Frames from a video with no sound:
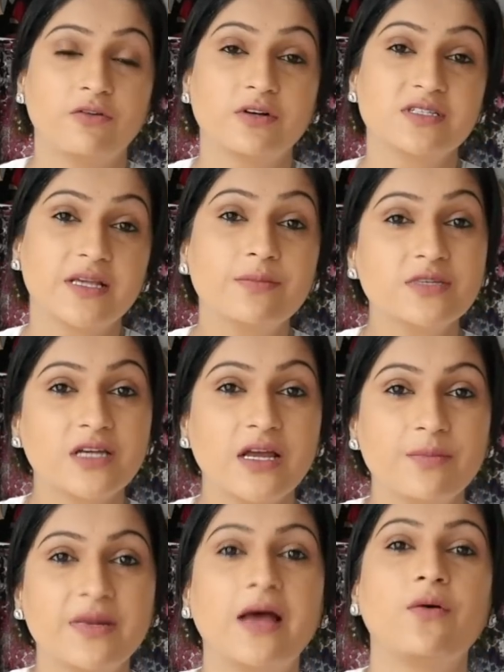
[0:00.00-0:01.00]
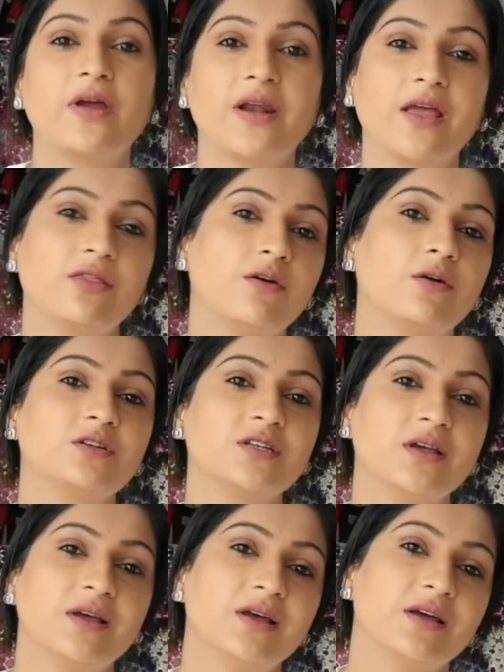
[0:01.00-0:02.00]
for some time now, and I thought,
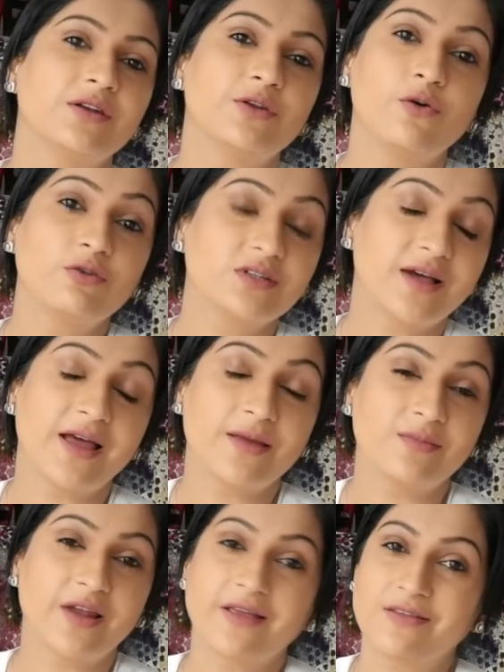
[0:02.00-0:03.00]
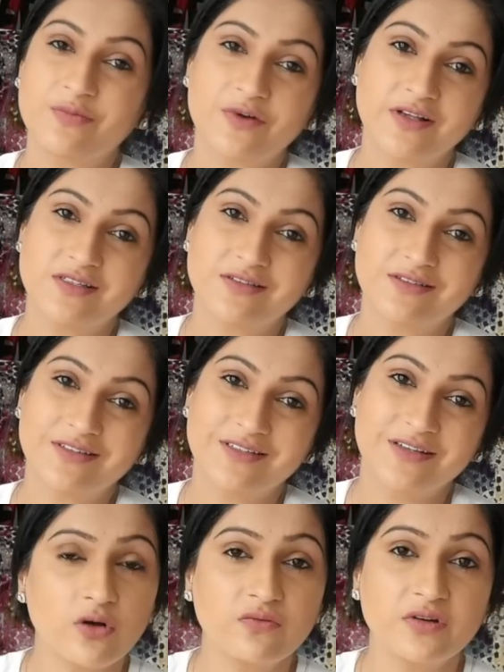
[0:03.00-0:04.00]
no time like the present.
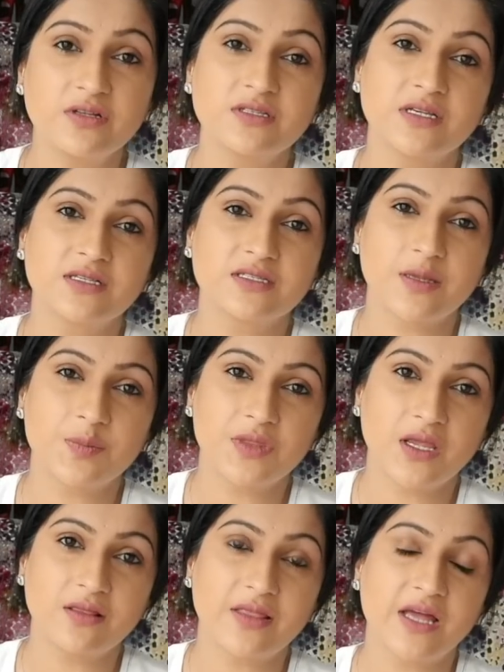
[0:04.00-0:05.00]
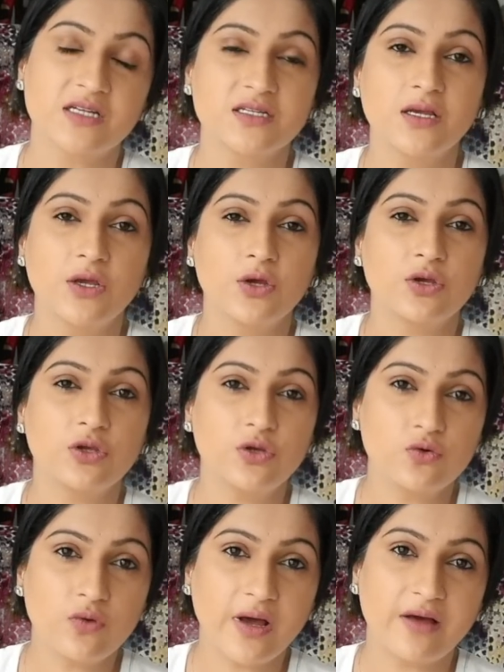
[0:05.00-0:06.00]
Confidence is something that
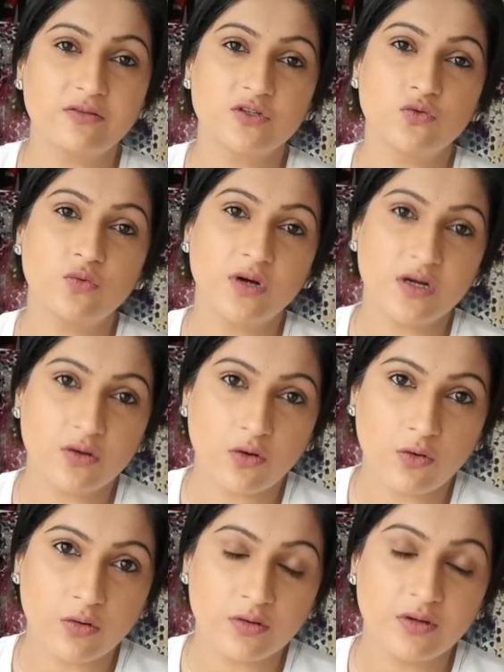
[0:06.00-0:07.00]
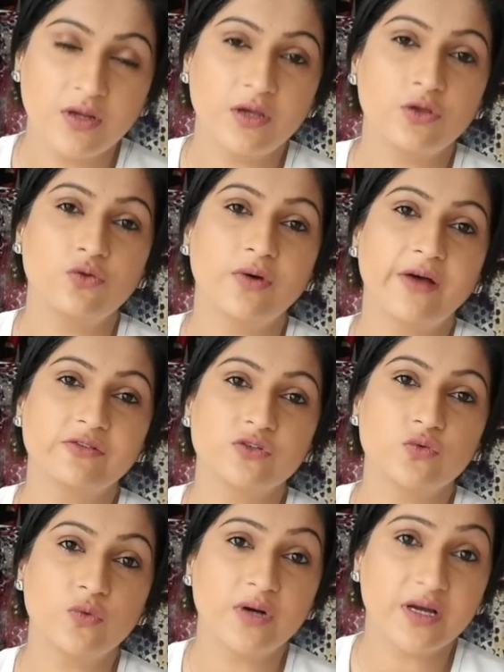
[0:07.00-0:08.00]
you have to work on, you have
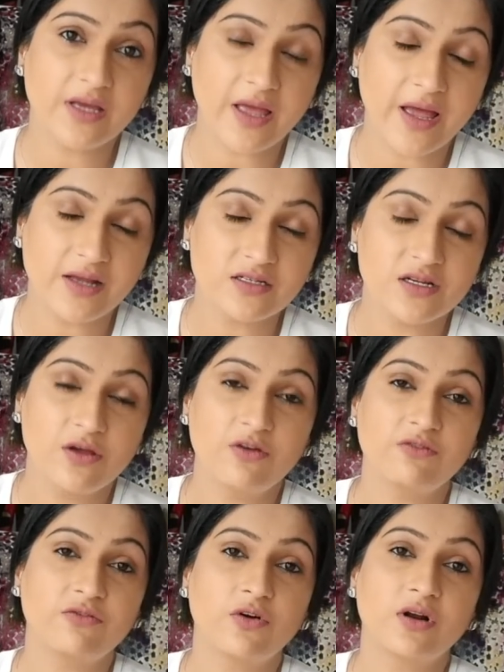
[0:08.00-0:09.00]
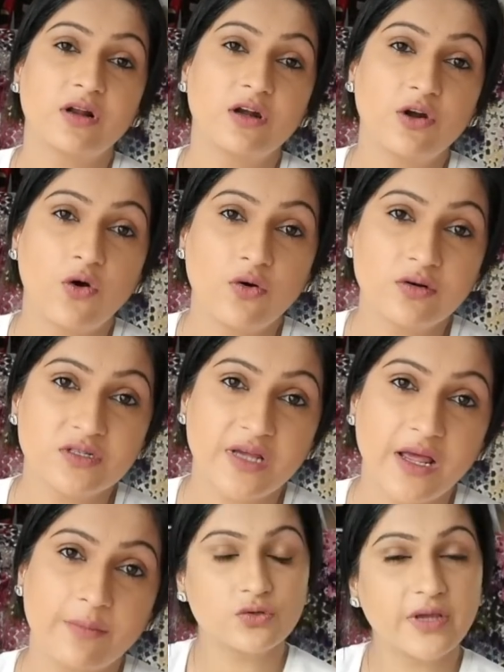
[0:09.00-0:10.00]
to work at for a long
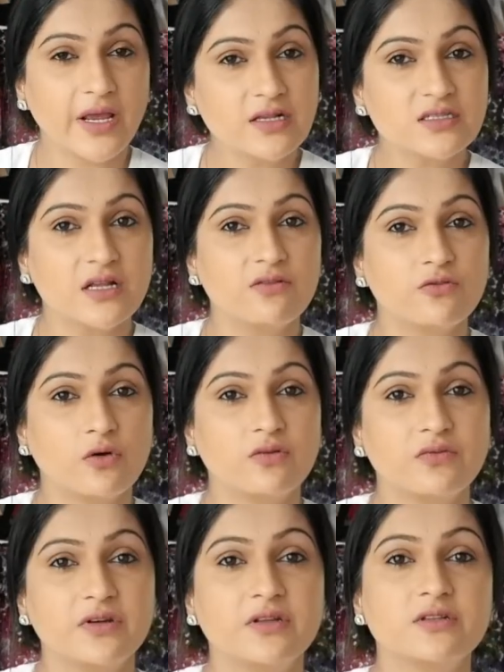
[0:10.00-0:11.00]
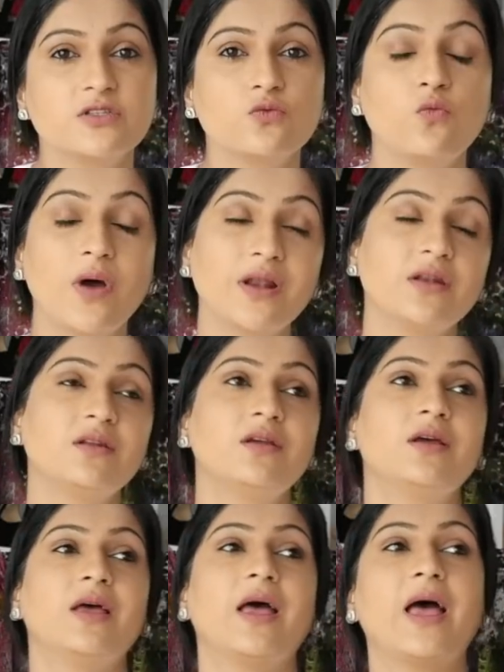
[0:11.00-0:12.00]
time. To gain self-confidence, one
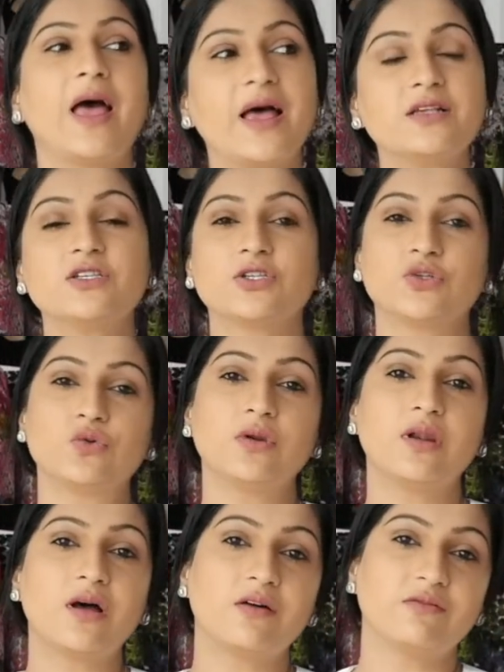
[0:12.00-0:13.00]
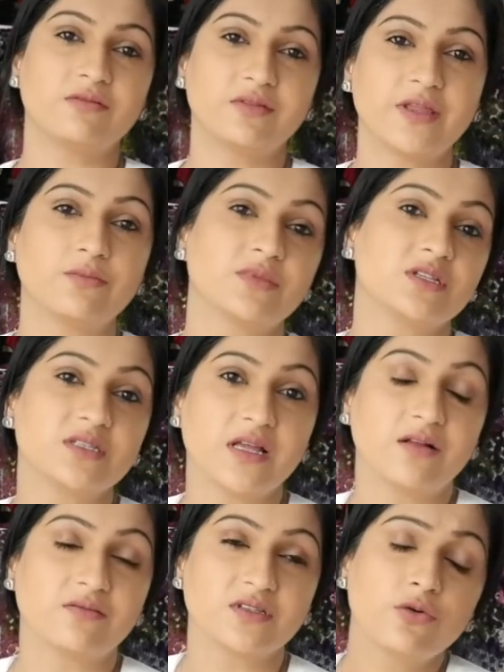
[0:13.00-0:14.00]
has to love
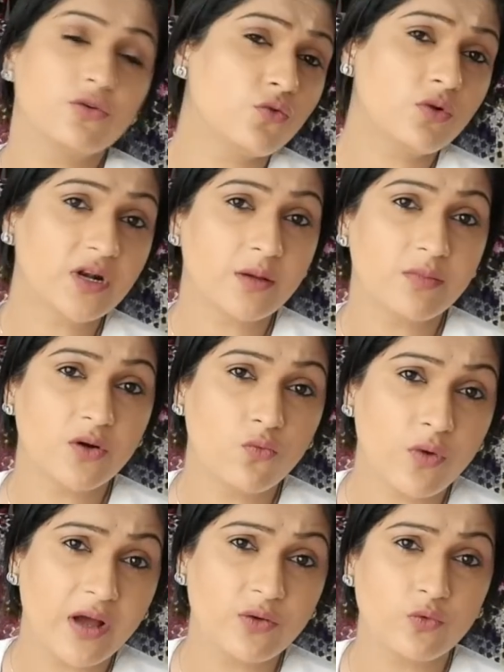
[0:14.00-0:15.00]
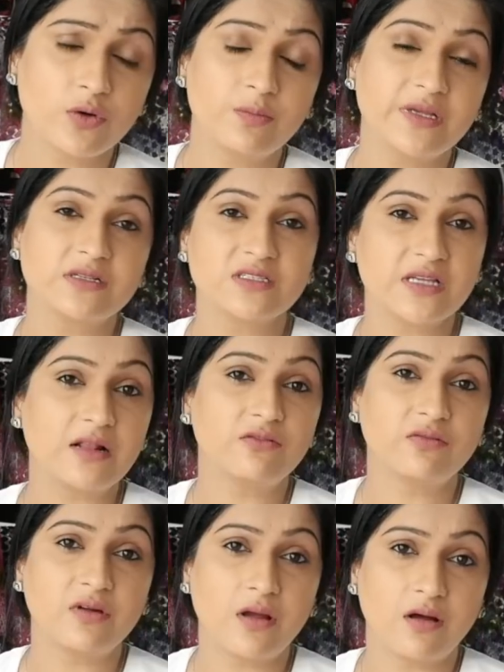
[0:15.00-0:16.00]
themselves. Rule number one would be
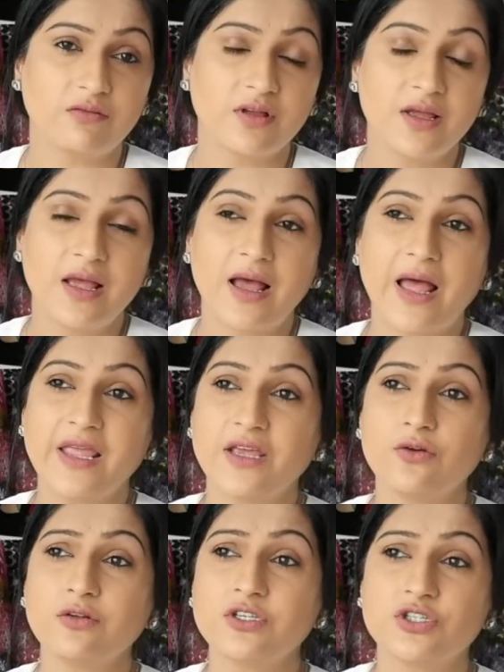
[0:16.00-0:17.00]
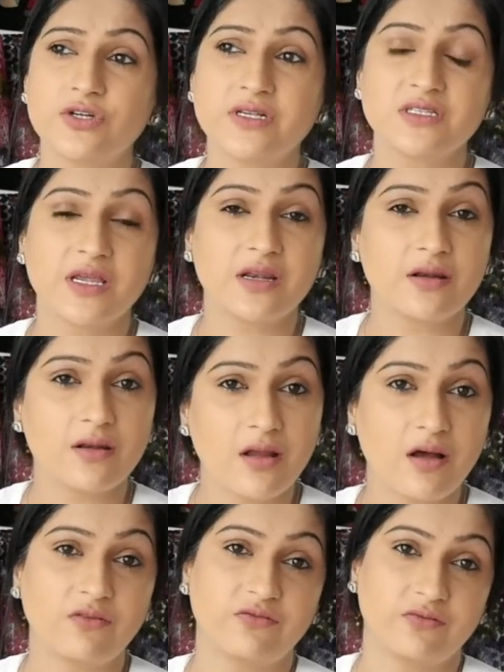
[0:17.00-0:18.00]
self-love. I cannot stress
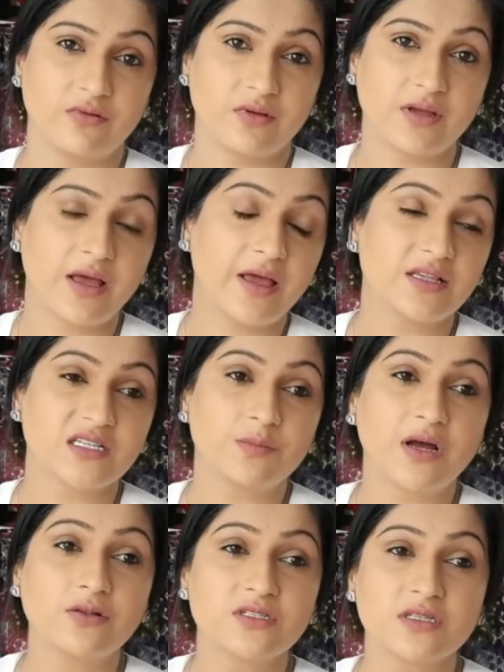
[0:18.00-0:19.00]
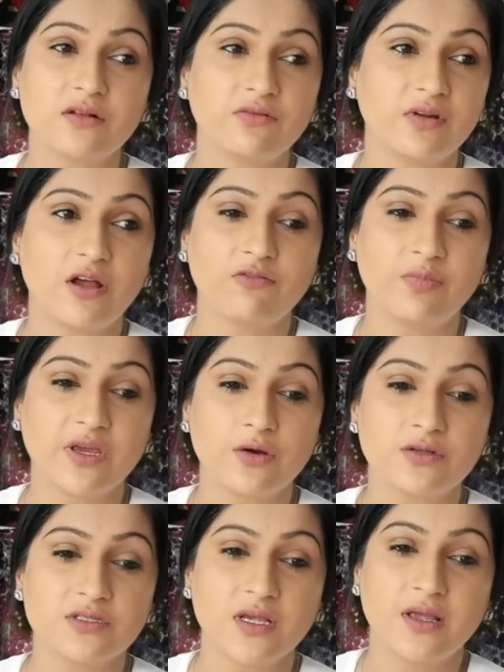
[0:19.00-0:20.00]
enough, guys, about self-love,
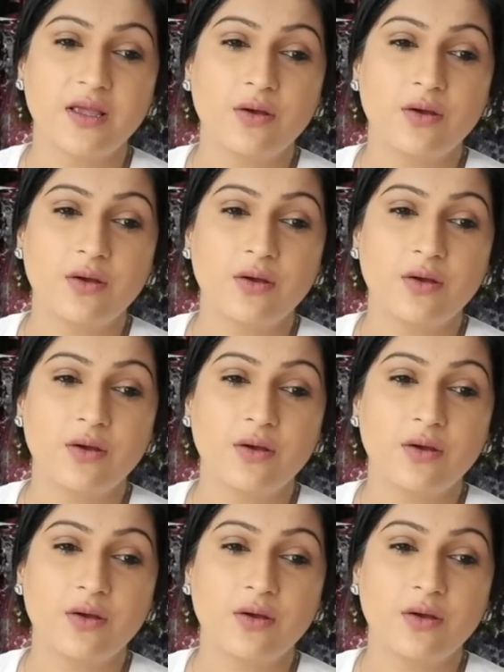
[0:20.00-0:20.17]
because